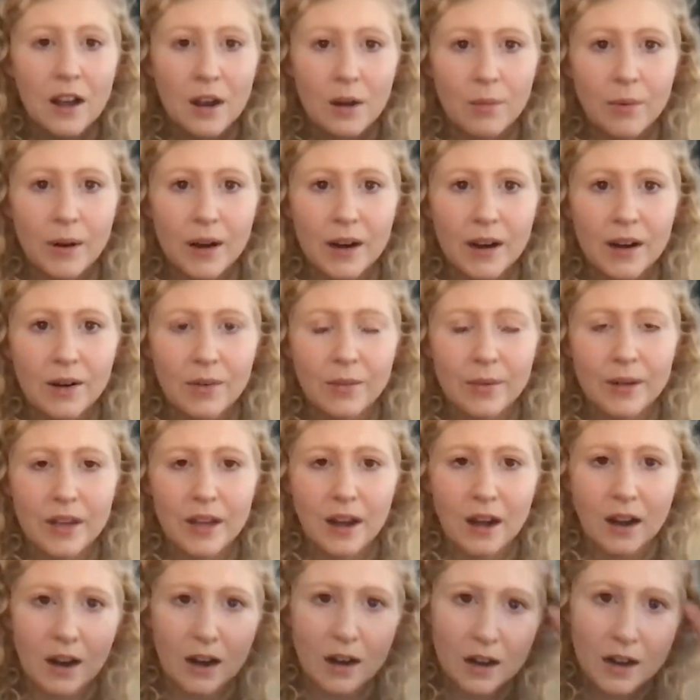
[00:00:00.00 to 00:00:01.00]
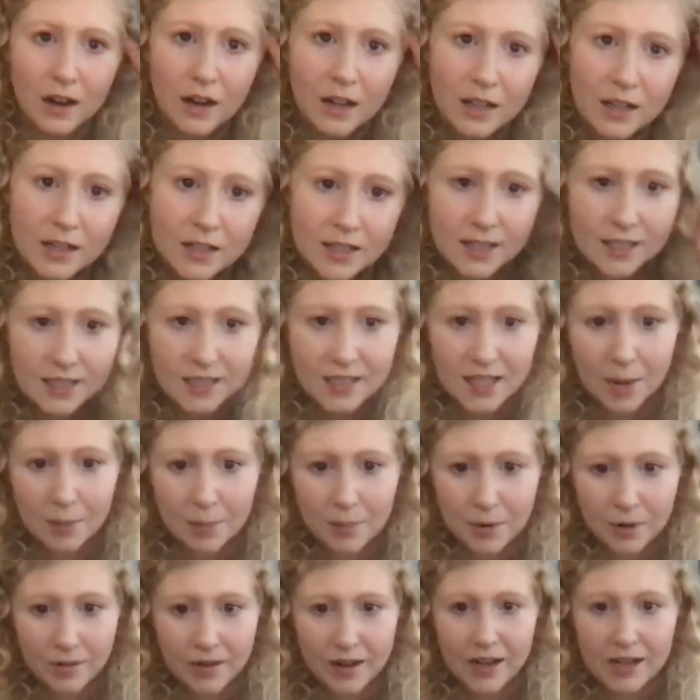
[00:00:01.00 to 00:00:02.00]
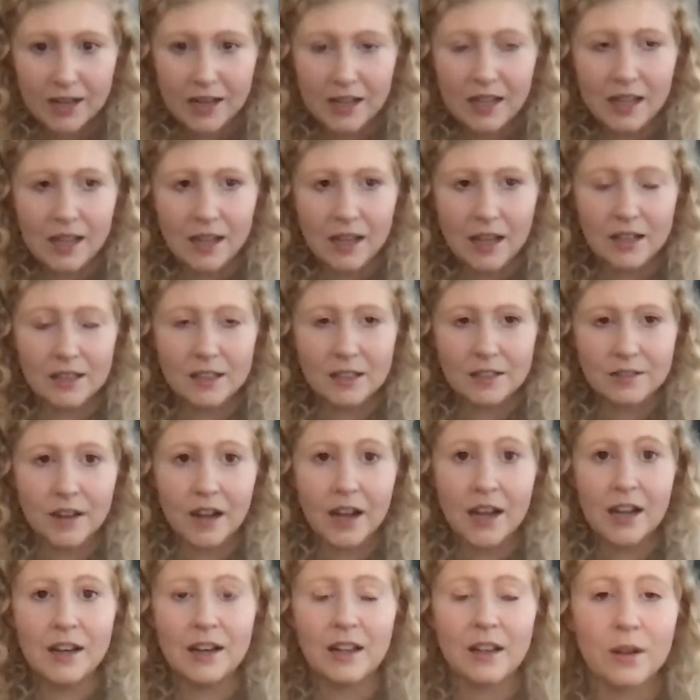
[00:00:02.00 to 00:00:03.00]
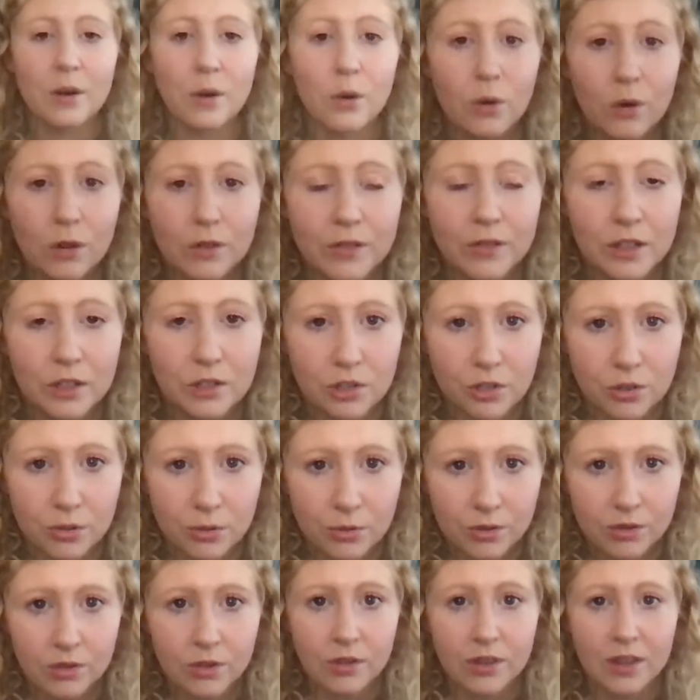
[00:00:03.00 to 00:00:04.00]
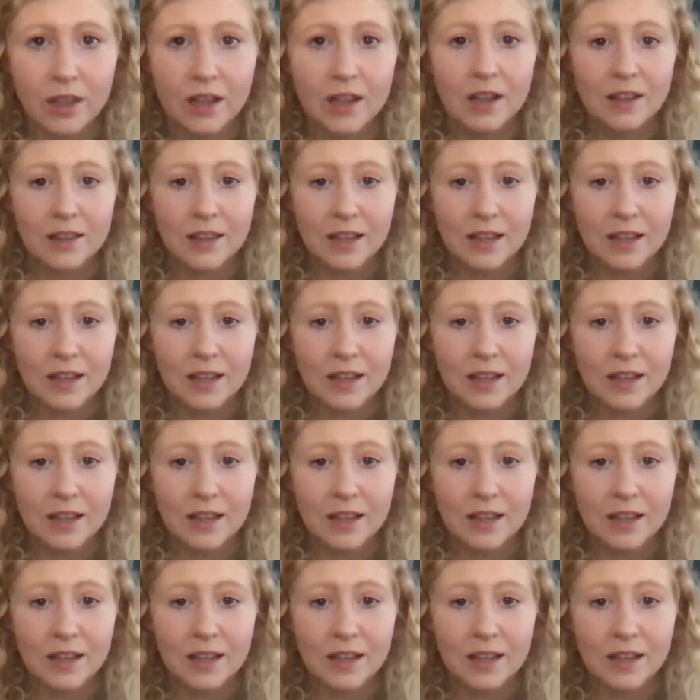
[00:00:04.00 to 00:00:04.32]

where we are separating and dividing over truth.